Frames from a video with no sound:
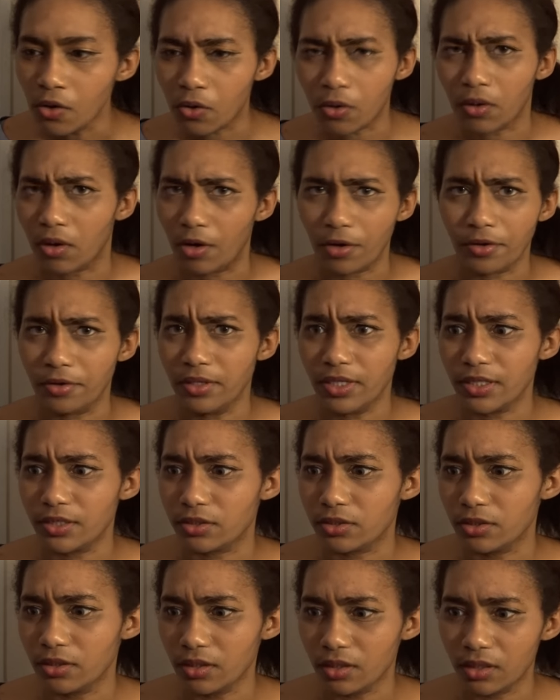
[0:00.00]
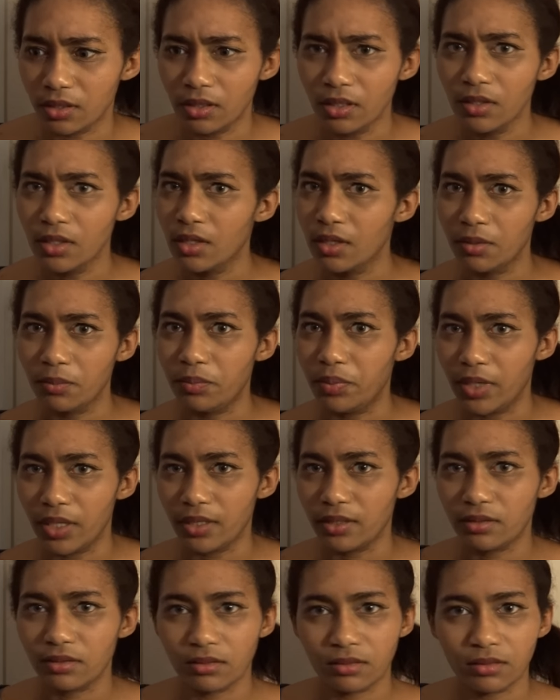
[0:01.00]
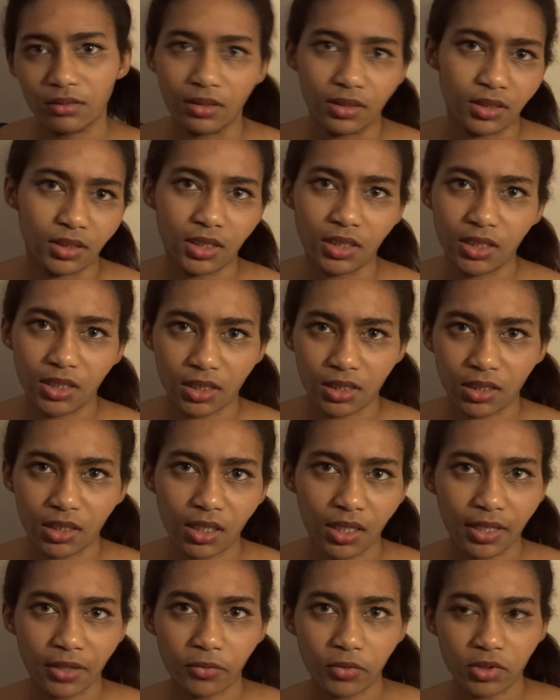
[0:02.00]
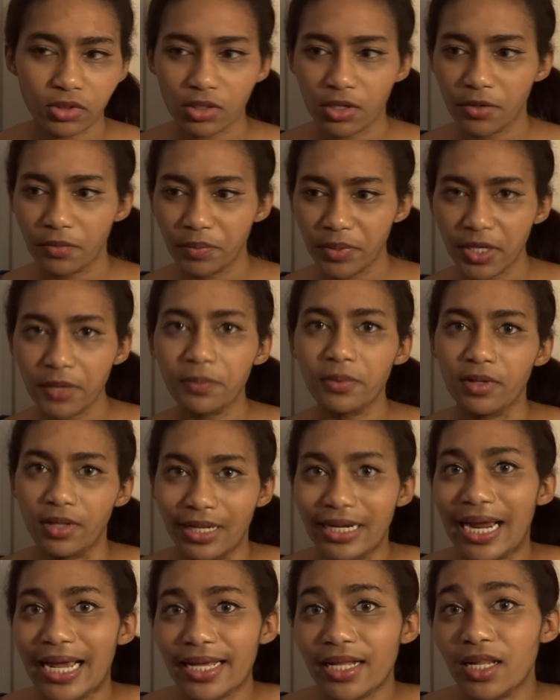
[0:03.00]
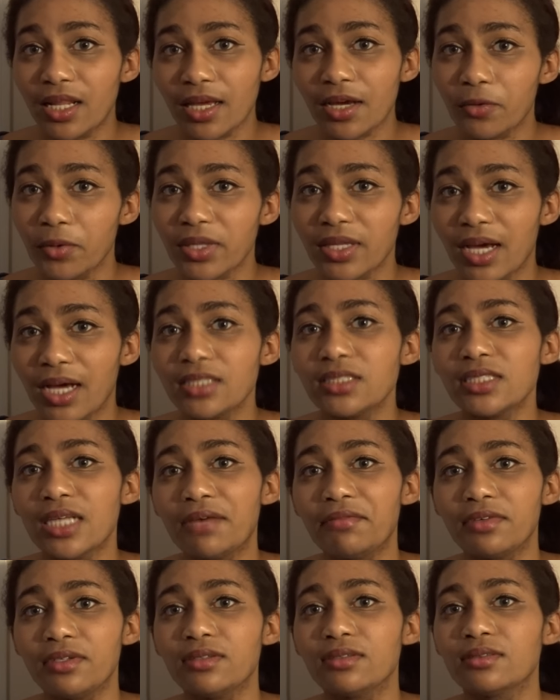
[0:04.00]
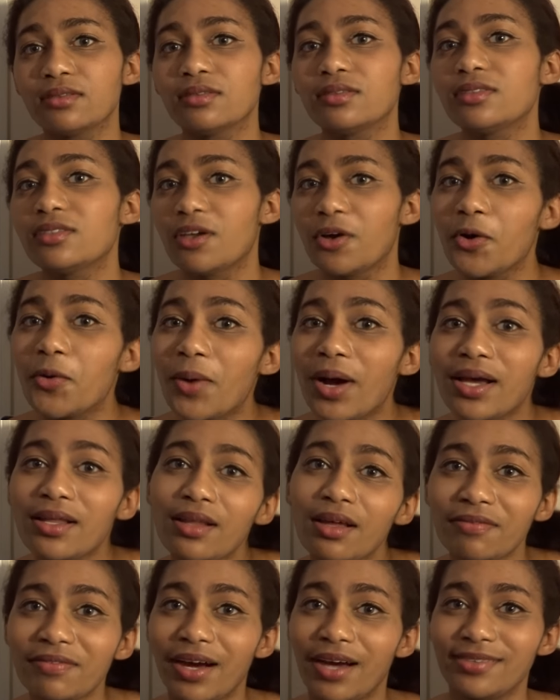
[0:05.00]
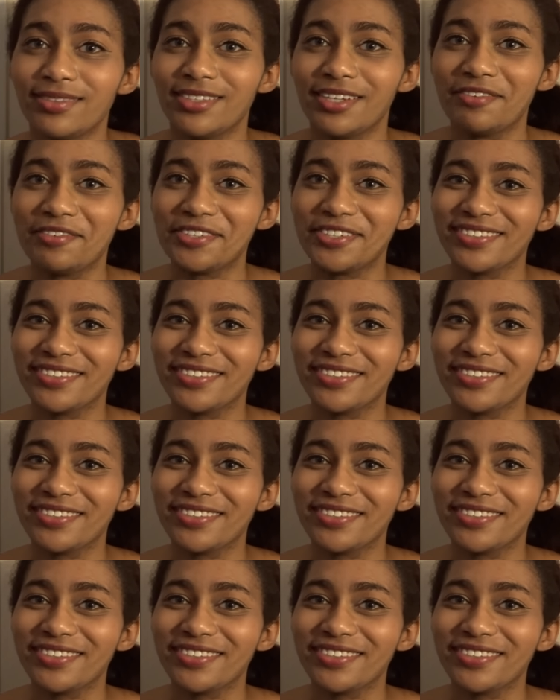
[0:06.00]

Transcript: or aren't as good but you just click with certain people and I click with GOT7. So I love GOT7.